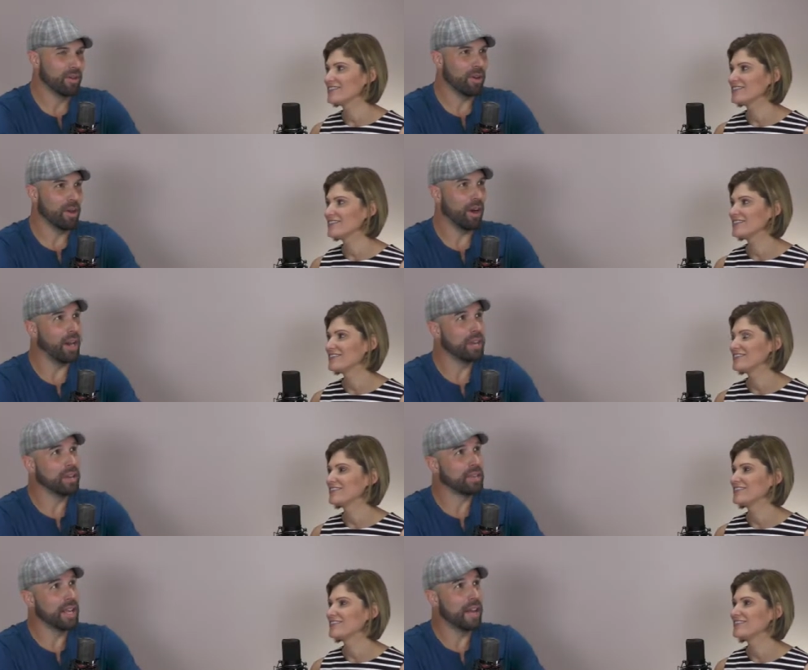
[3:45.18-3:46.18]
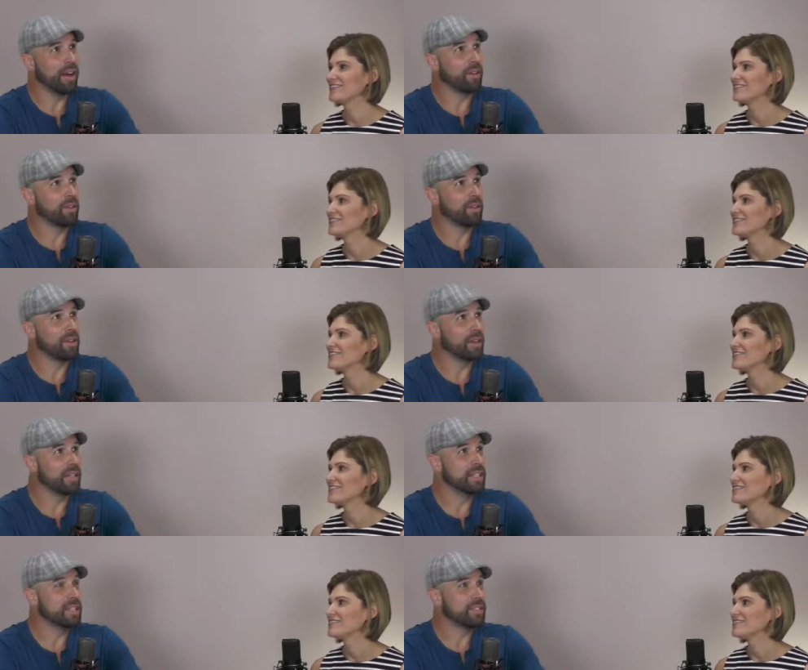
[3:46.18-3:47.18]
Speaker 1: All right. Now,
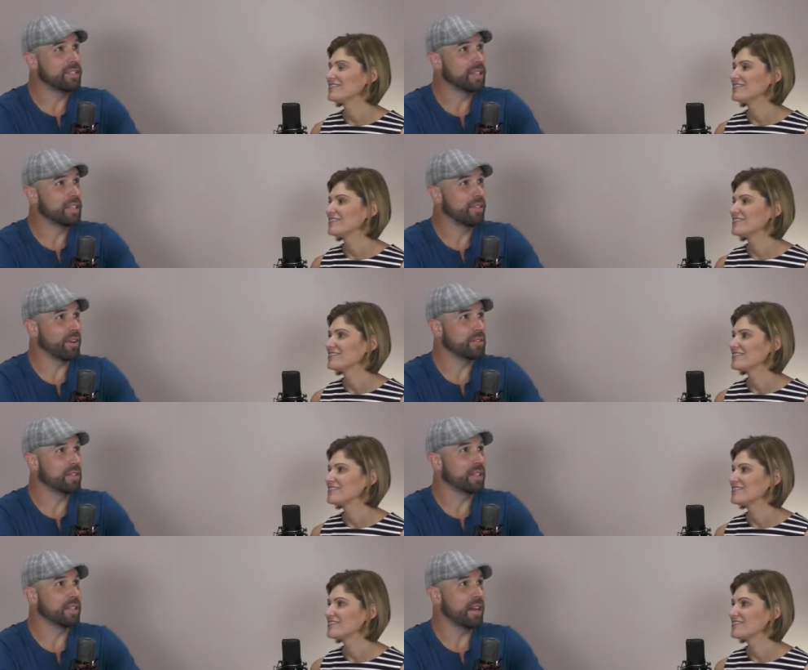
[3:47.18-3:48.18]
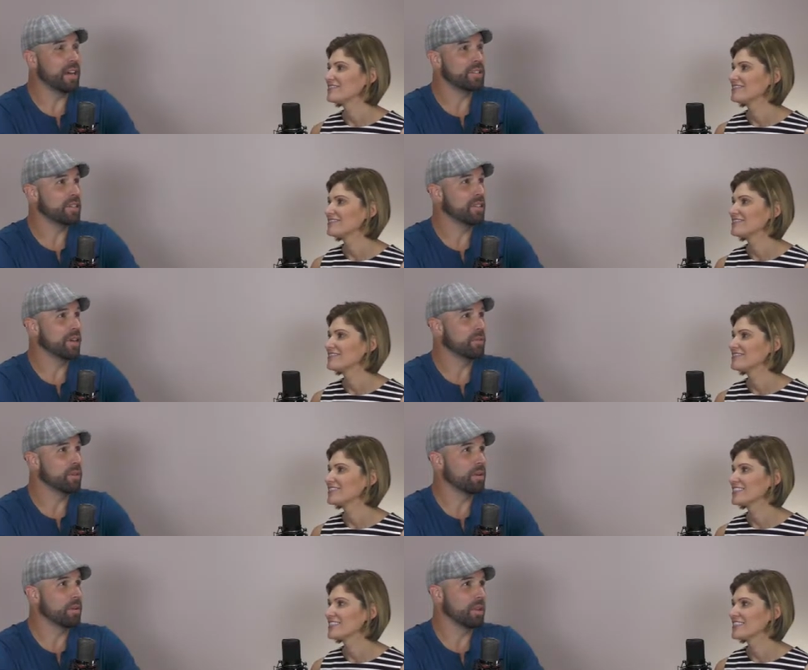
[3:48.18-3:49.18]
initially, if I was thinking logically, I would
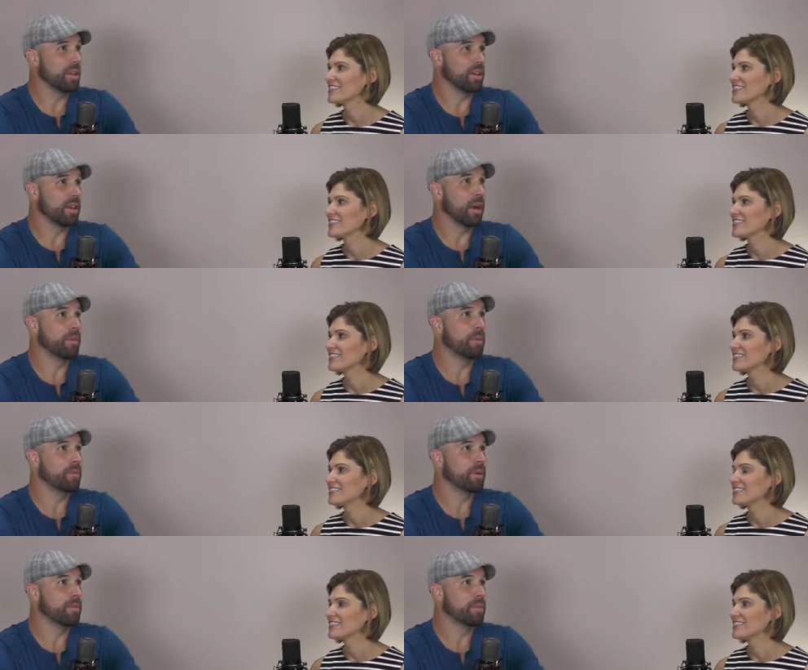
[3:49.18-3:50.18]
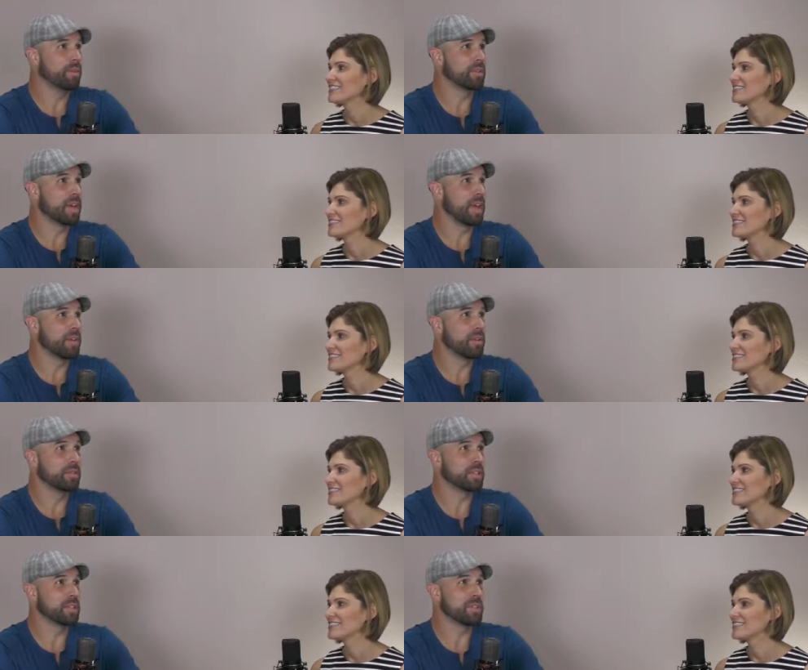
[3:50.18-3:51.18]
go with like gum, but we're kind of
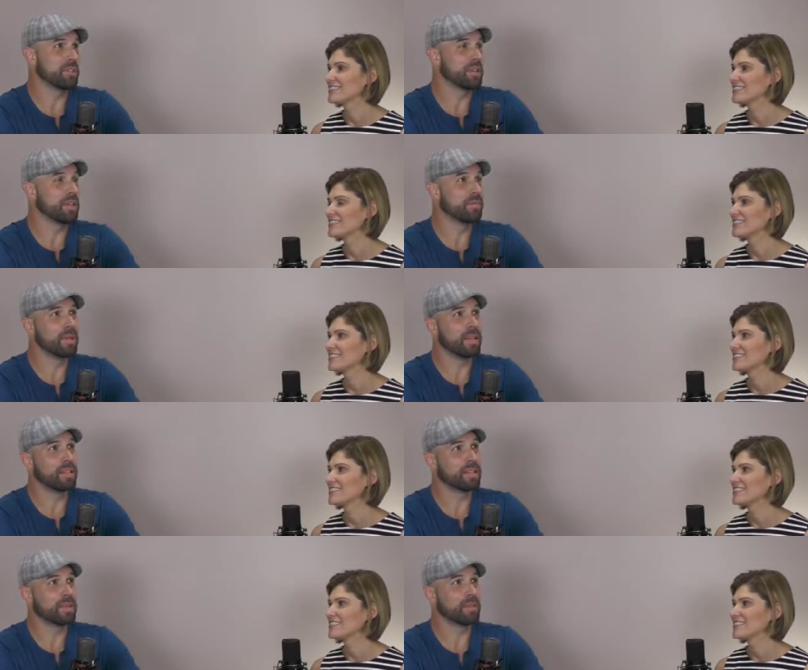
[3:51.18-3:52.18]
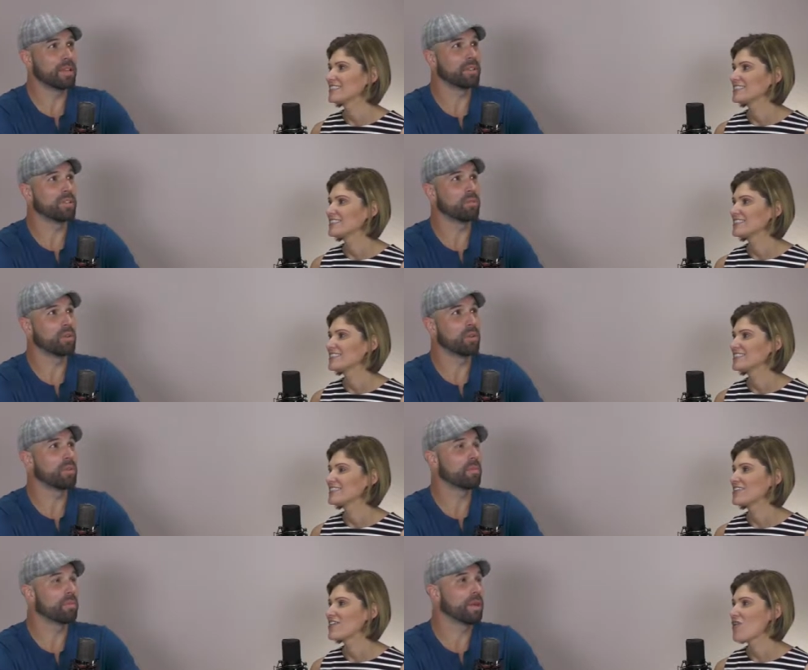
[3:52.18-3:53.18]
going extreme and something that's
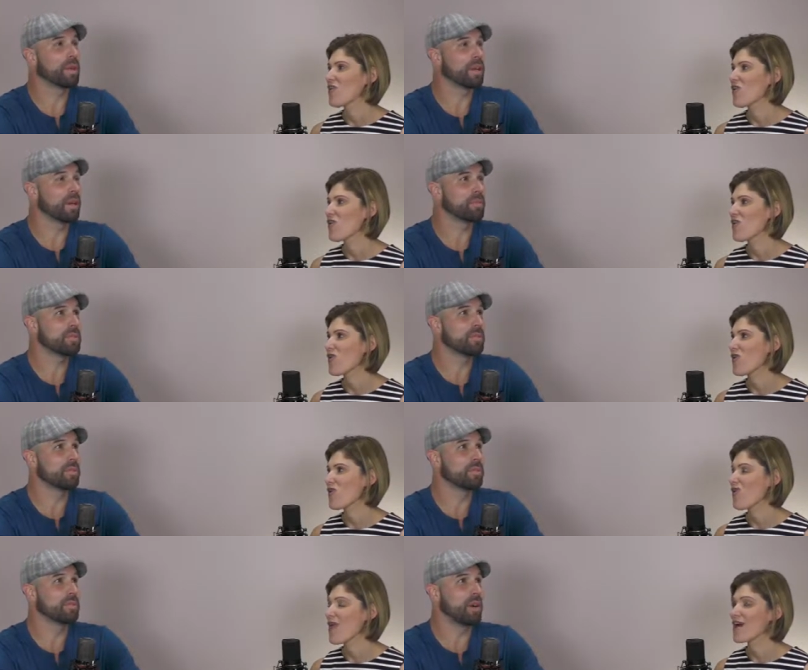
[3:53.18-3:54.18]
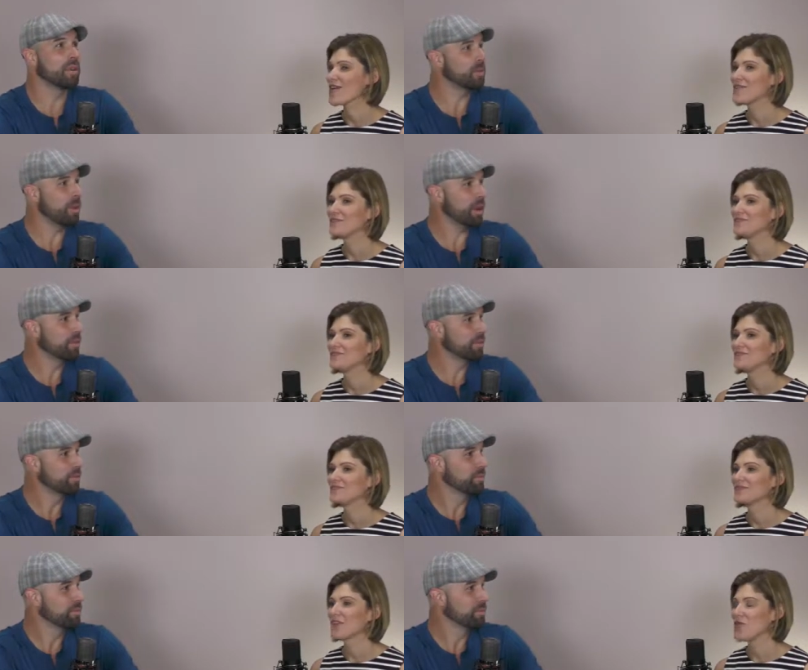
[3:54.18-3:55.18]
worth picking up. So, underwear?
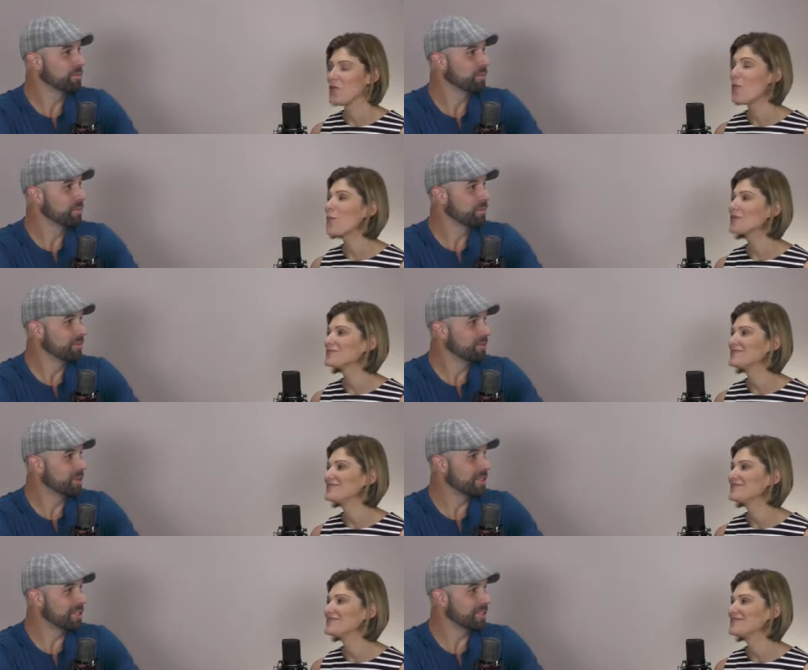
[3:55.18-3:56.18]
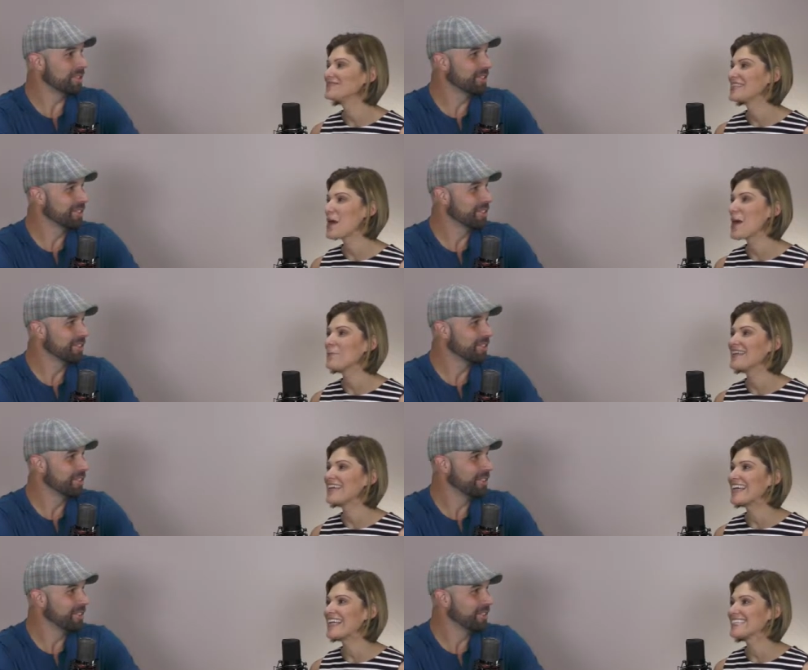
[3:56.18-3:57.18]
Nope. What is it?
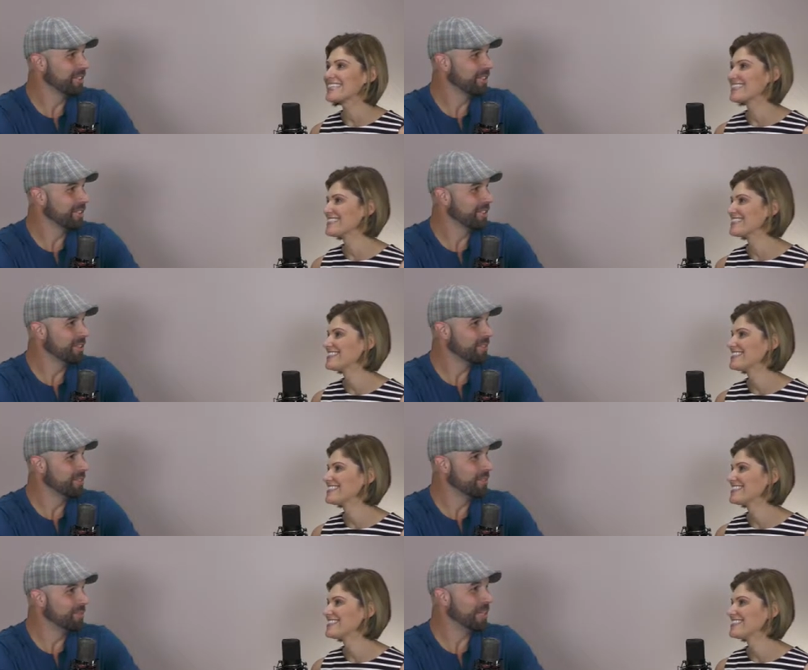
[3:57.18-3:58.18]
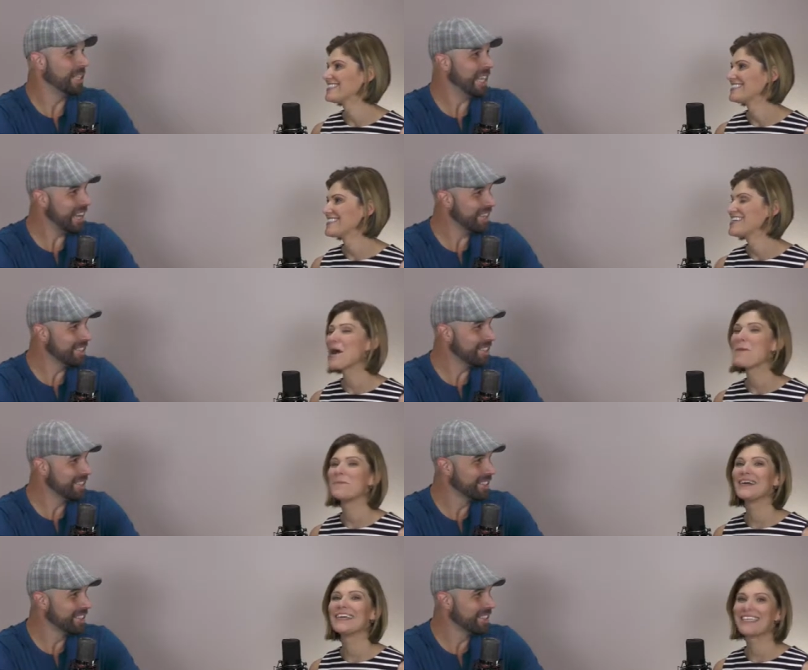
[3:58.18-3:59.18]
Bananas. Bananas.
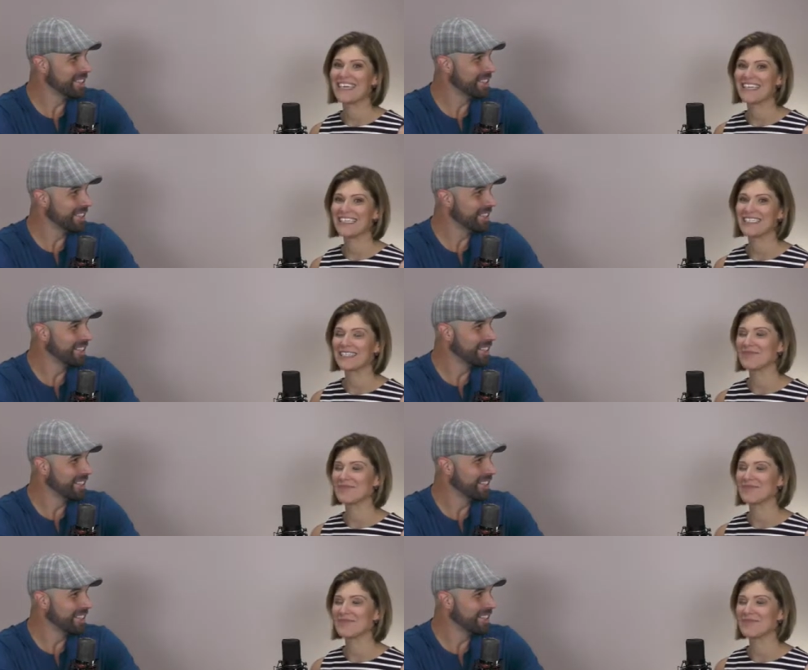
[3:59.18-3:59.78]
Speaker 2: Bananas. The